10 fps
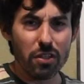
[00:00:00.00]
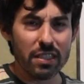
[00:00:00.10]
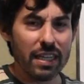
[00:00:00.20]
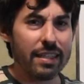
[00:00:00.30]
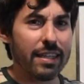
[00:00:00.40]
like
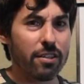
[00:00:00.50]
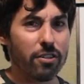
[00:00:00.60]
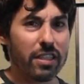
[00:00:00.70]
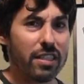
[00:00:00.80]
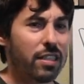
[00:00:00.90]
Tay
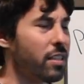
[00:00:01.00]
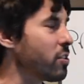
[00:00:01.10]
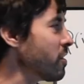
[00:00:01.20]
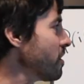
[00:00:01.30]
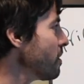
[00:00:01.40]
cookies
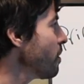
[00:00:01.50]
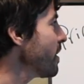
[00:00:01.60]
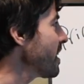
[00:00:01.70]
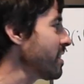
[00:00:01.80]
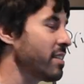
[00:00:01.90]
start
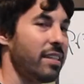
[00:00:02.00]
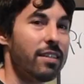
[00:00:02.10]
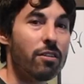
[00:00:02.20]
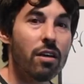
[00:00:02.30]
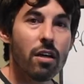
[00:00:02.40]
going on
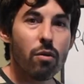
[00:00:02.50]
sale.